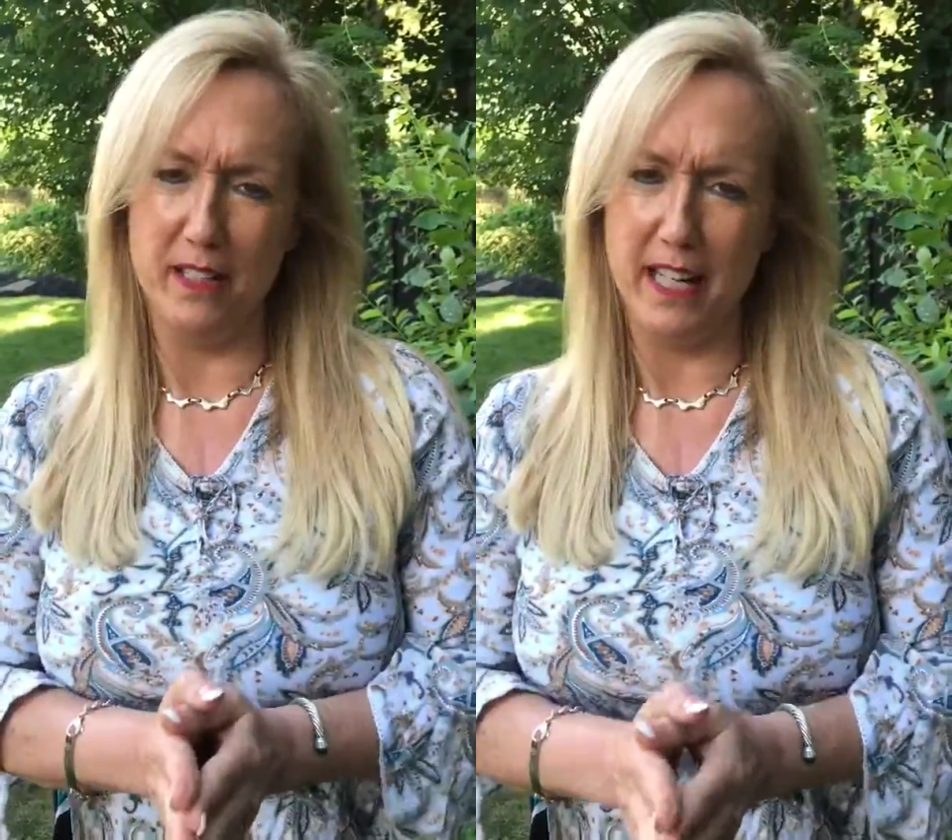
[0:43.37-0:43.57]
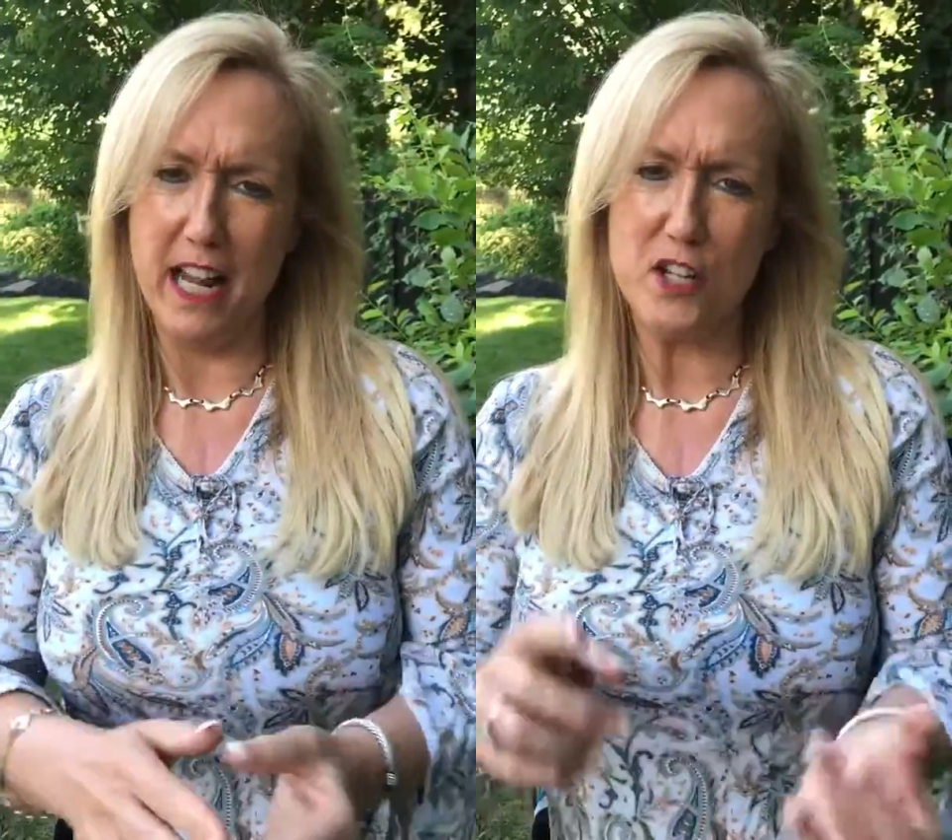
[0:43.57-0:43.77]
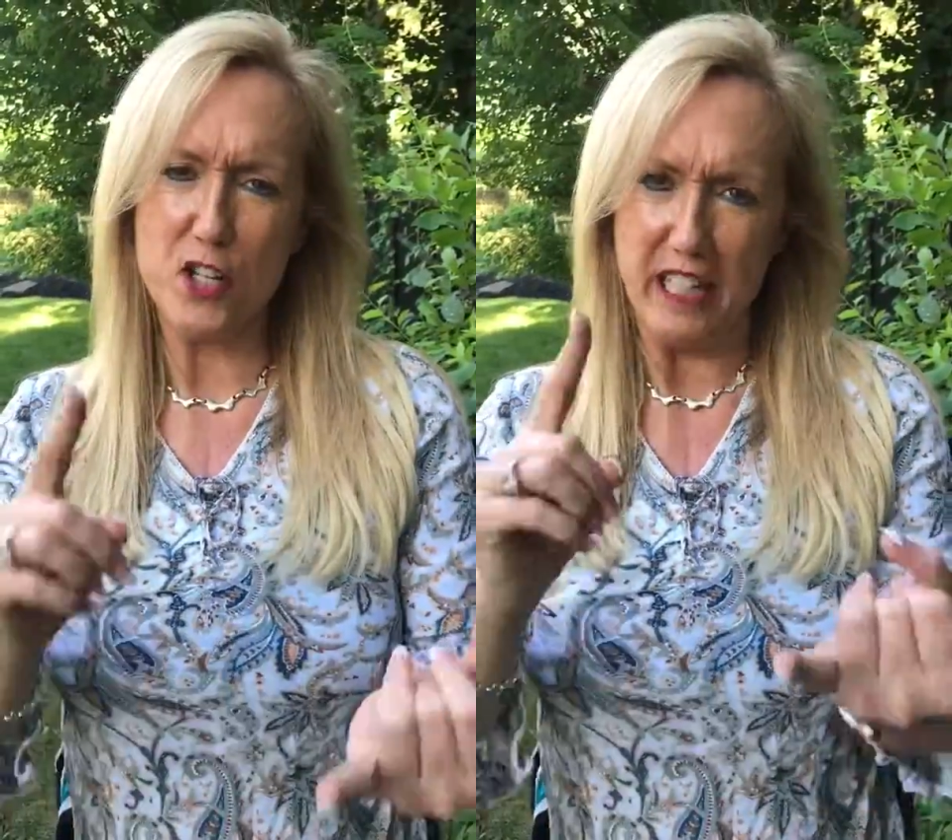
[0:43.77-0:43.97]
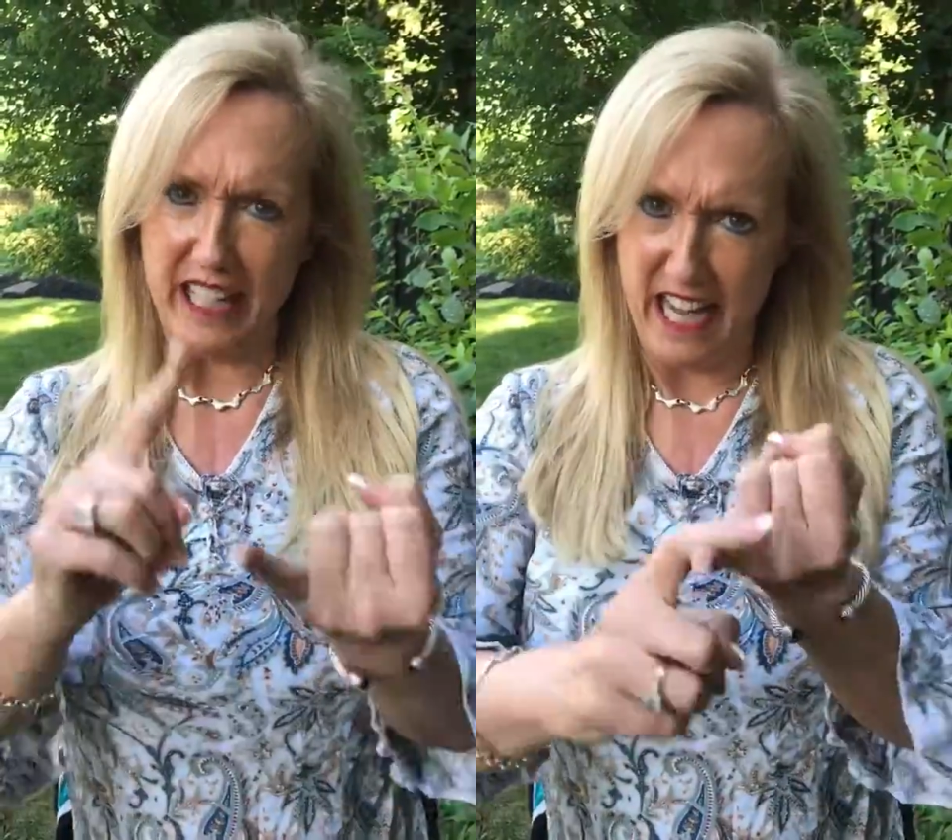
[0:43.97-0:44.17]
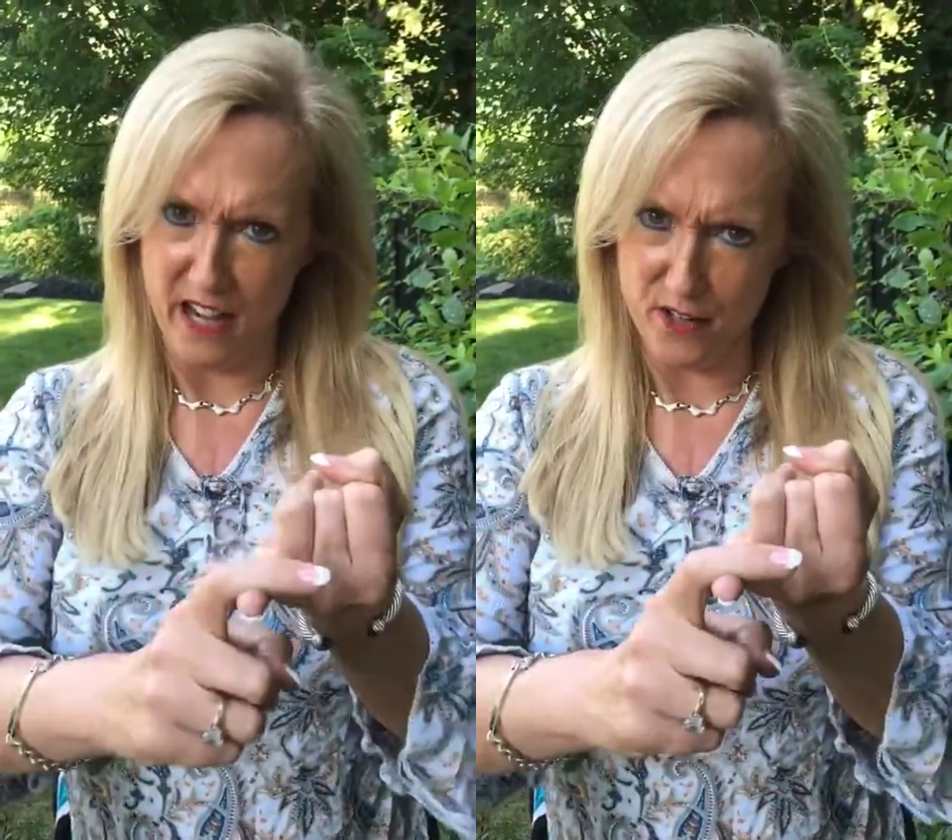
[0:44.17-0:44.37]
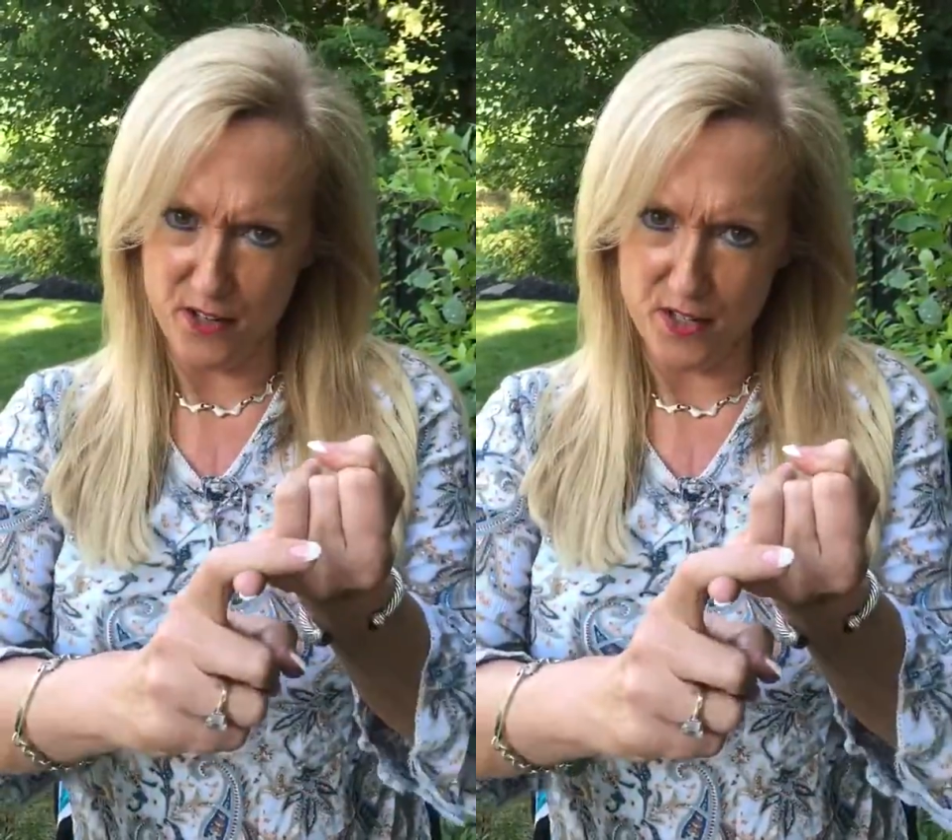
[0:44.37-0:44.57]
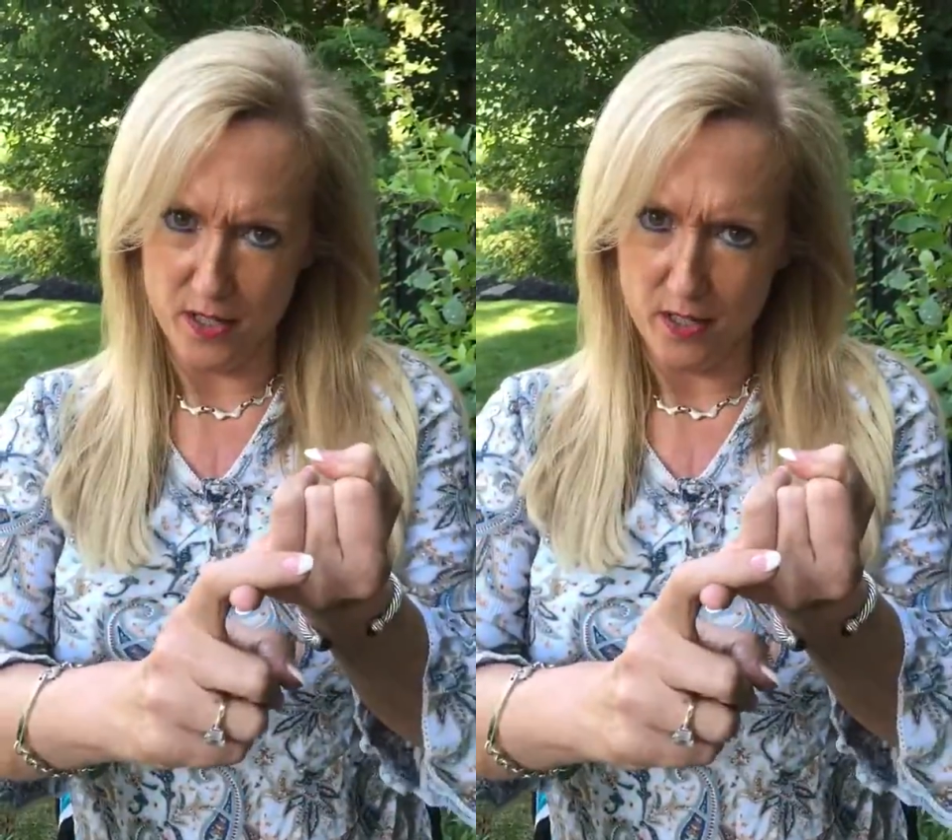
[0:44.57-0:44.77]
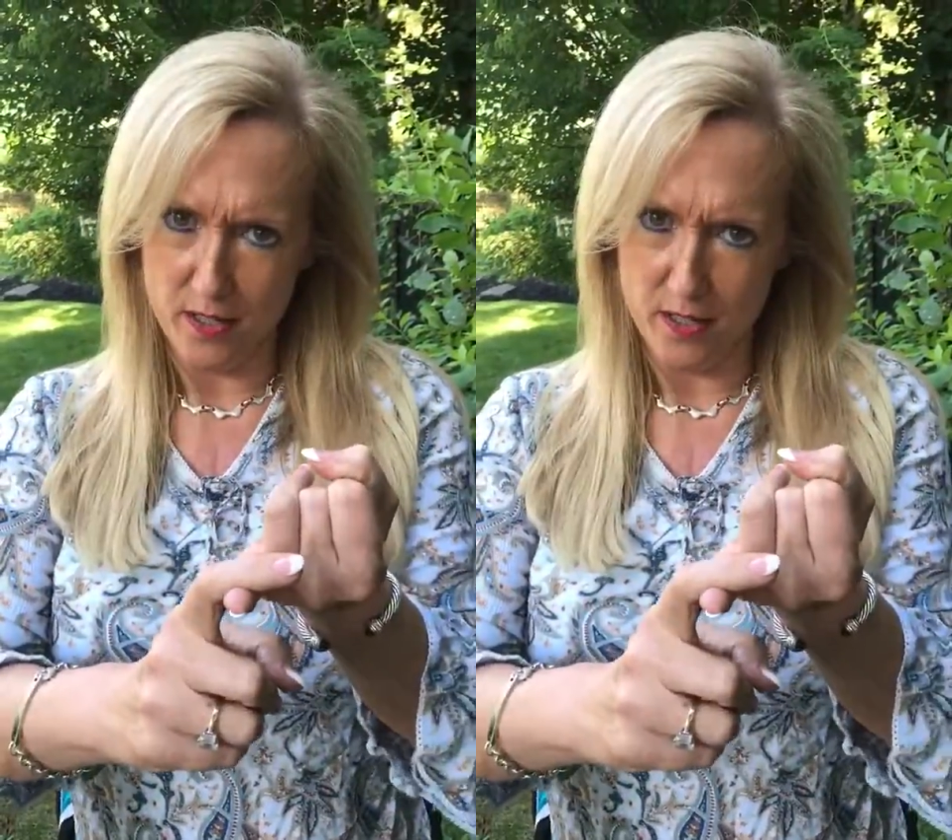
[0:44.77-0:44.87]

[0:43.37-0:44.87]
that actually cares